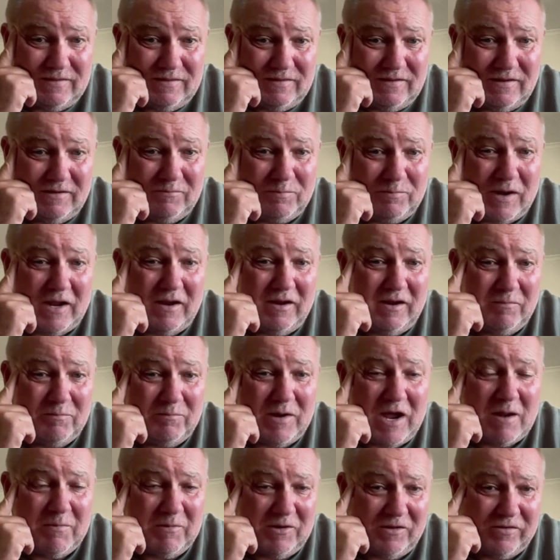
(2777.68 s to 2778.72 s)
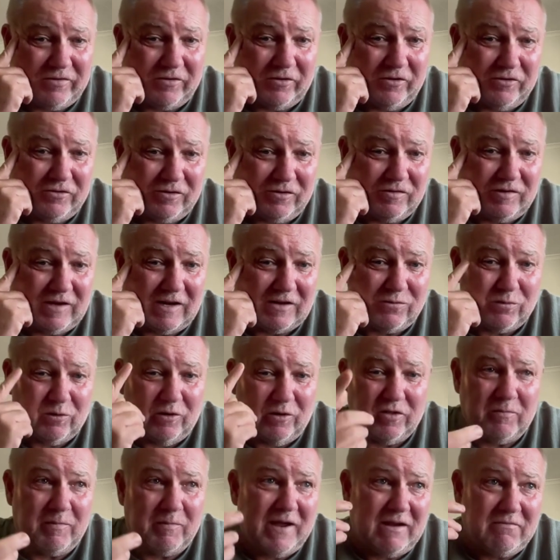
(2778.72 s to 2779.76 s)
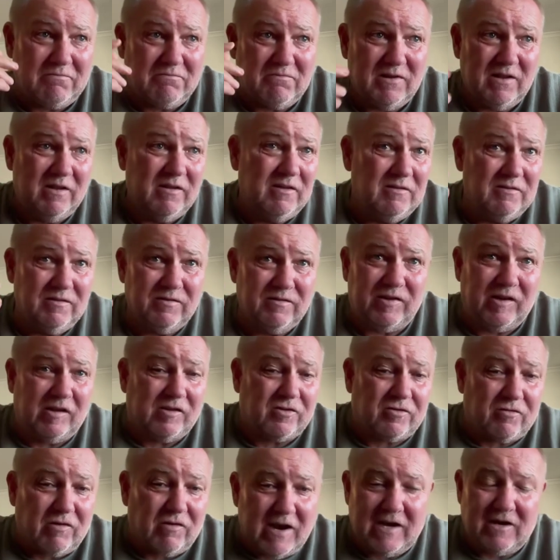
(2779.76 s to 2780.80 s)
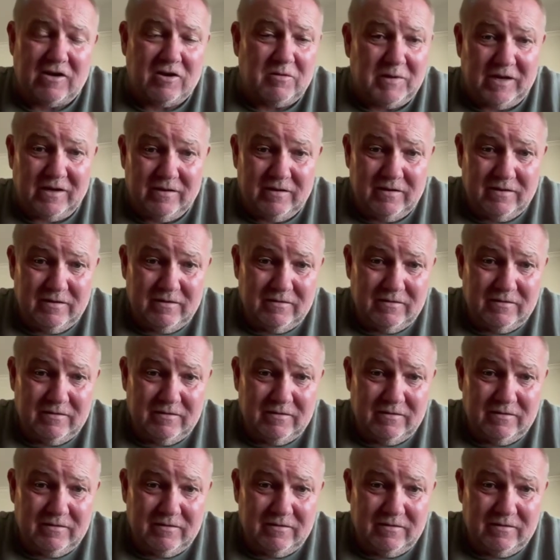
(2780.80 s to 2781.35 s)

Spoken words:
in payment solutions. That's worth about $6,000 to me.